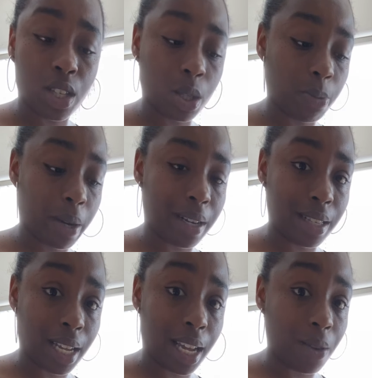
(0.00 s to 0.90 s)
So spirit
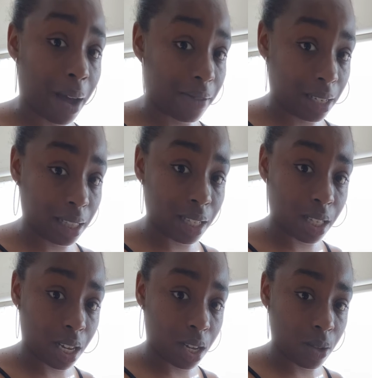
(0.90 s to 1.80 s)
is saying you have to let
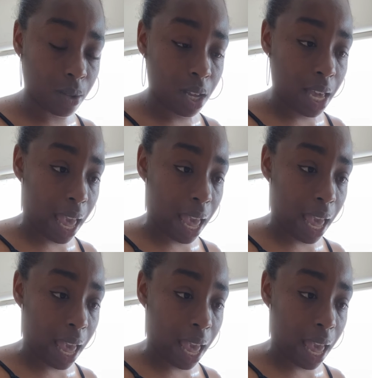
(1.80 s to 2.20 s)
this go.